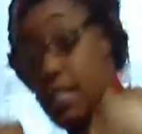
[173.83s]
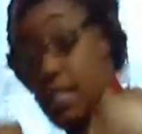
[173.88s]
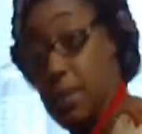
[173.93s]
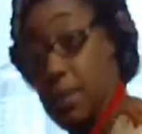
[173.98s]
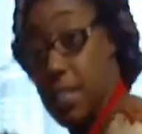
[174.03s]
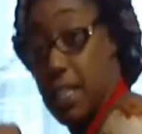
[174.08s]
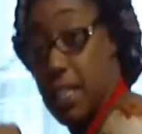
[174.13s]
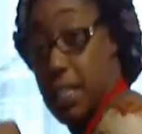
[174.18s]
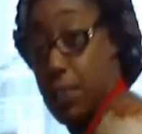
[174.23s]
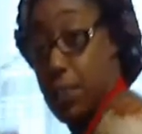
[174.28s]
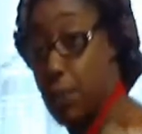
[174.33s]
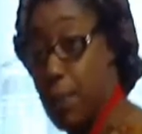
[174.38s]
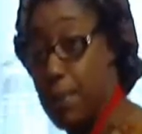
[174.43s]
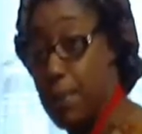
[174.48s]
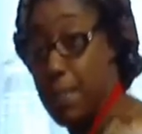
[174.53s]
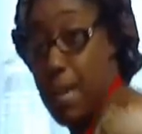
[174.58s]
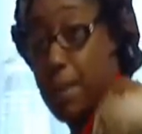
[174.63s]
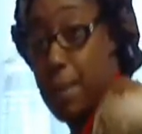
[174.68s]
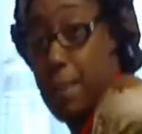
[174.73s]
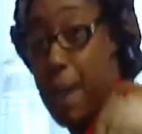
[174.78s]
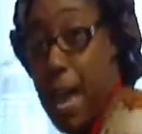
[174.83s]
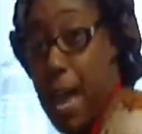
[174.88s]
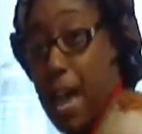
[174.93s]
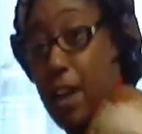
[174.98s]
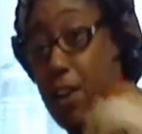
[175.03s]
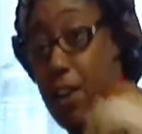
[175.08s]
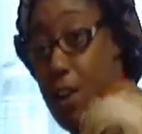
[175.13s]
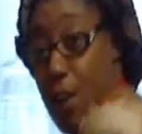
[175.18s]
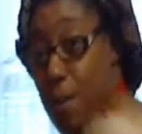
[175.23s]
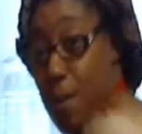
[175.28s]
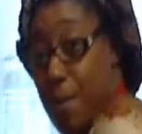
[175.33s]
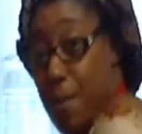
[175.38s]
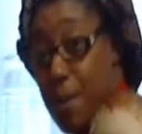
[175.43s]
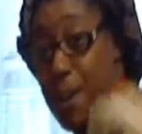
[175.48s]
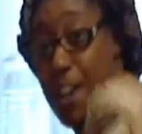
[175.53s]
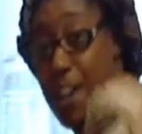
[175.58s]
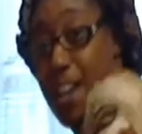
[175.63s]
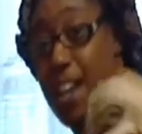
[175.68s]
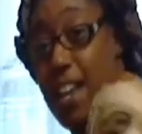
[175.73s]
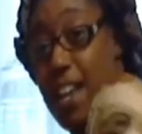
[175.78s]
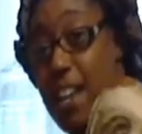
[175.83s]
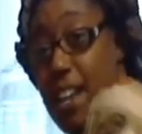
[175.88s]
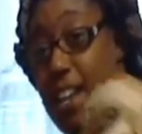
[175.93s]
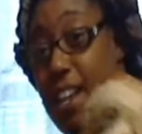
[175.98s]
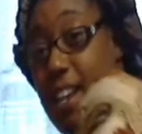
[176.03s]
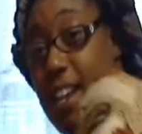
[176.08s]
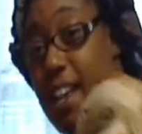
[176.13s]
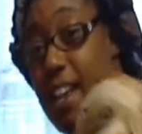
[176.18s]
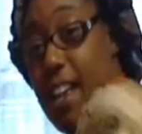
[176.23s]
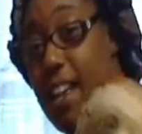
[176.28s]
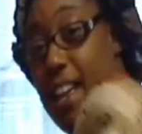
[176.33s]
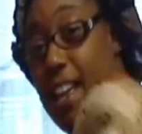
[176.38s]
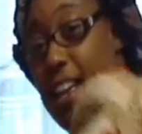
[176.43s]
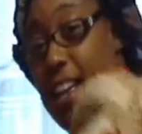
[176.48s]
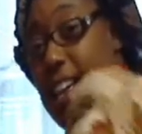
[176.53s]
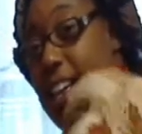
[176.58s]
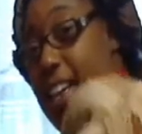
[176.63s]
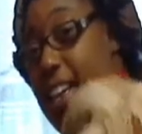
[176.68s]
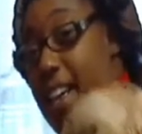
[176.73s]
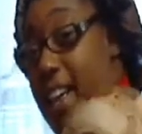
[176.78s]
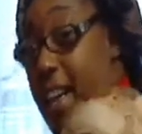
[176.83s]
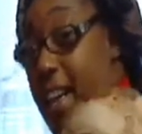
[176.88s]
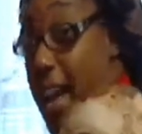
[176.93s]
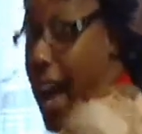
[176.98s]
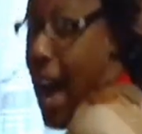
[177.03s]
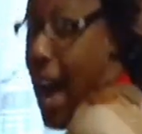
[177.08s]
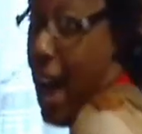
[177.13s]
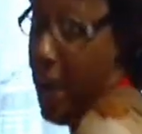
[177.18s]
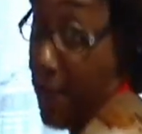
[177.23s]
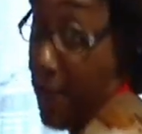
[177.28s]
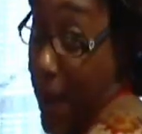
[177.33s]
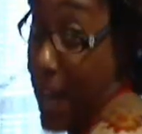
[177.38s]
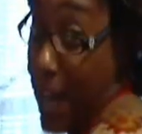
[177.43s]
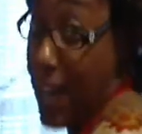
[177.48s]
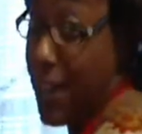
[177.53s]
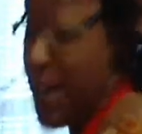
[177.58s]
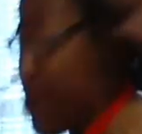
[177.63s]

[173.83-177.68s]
What is it, sweet potato pie and cornbread? Hot water